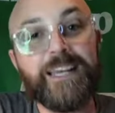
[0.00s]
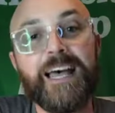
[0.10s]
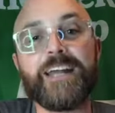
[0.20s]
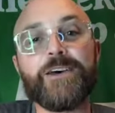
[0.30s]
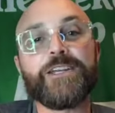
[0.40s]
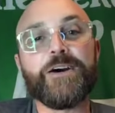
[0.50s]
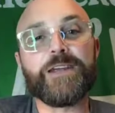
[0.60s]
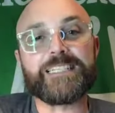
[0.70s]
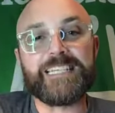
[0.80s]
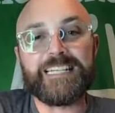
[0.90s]
And I know
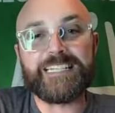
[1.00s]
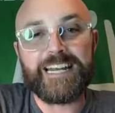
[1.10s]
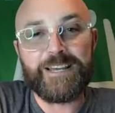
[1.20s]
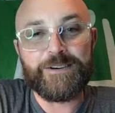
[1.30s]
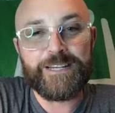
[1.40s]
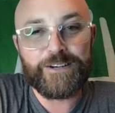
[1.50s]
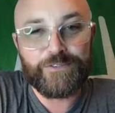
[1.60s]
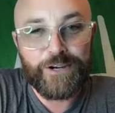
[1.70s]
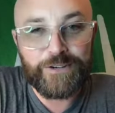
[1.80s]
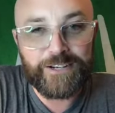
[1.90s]
you're sitting there now on your
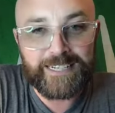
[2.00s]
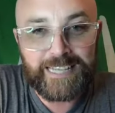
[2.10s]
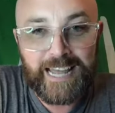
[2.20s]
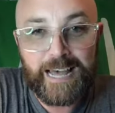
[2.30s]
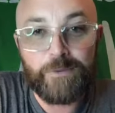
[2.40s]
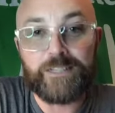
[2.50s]
phone or your tab,